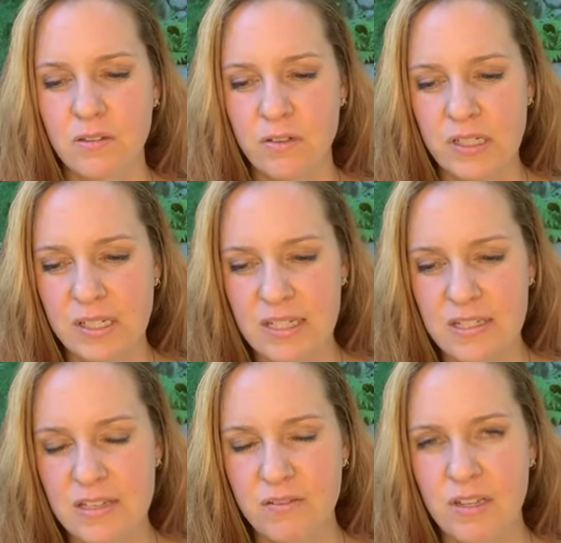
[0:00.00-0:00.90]

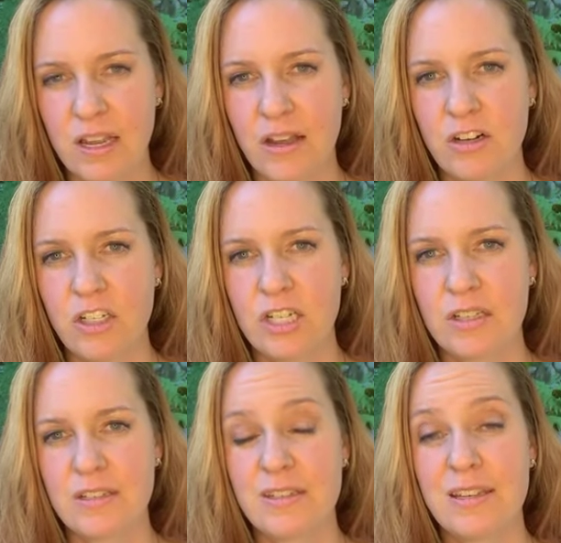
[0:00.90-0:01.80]
release of the energy.
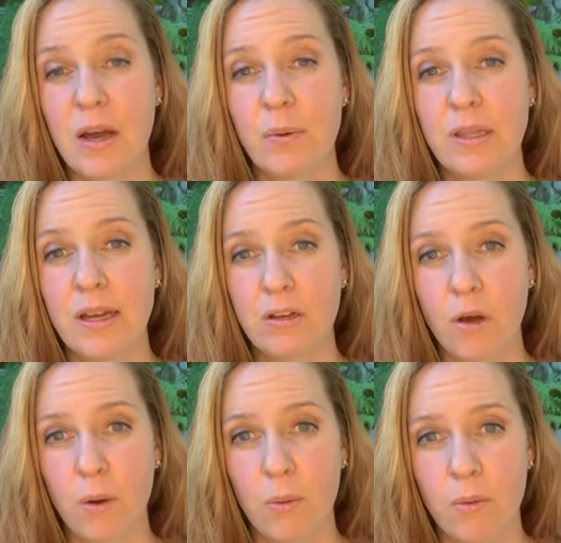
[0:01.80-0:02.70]
This is how we let go.